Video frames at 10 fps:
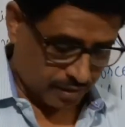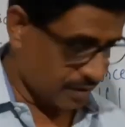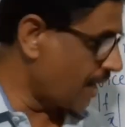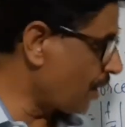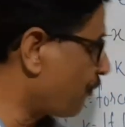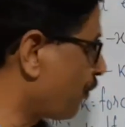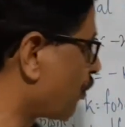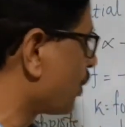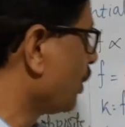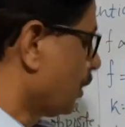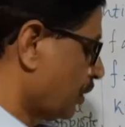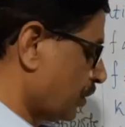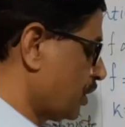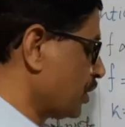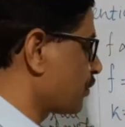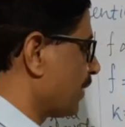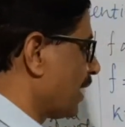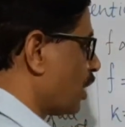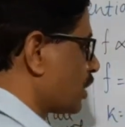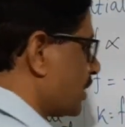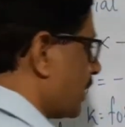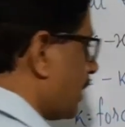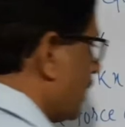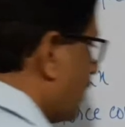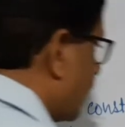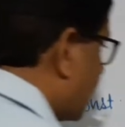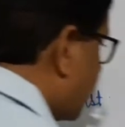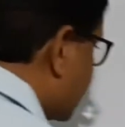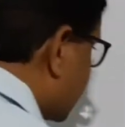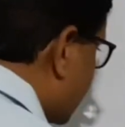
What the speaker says: Therefore, this velocity is